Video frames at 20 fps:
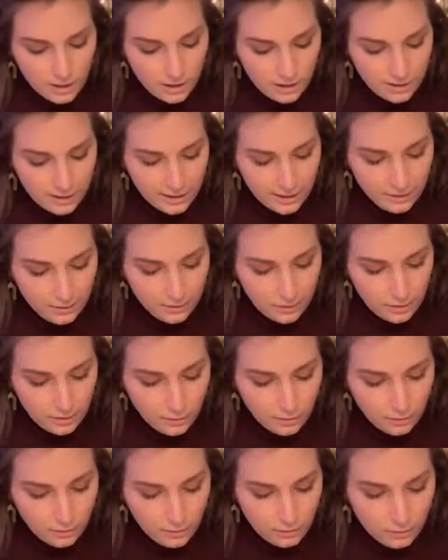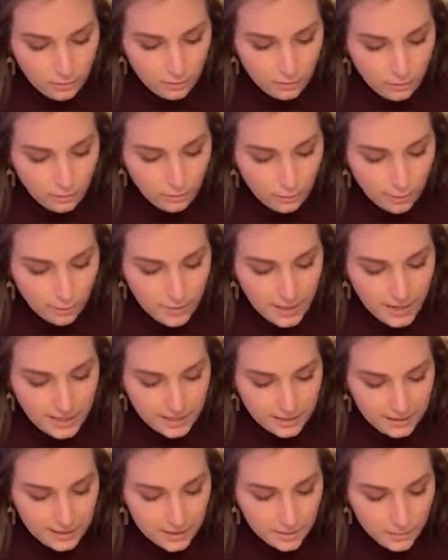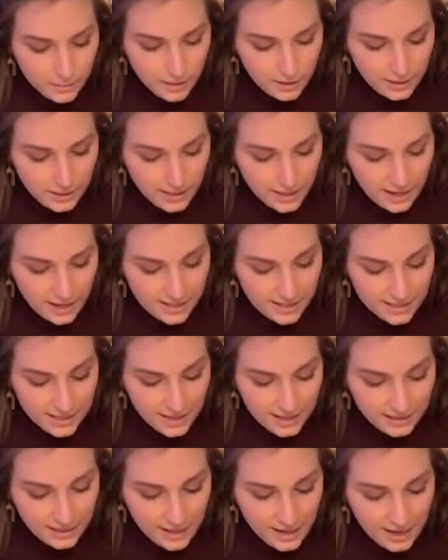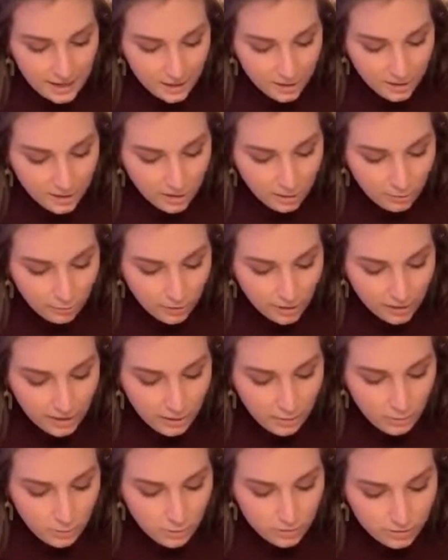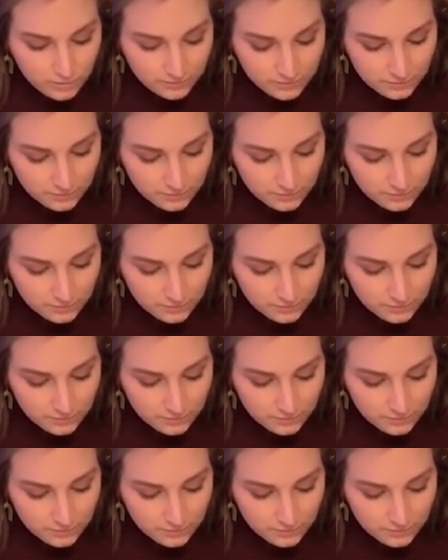All right. We're making these monkey eyes, and they actually look really cool.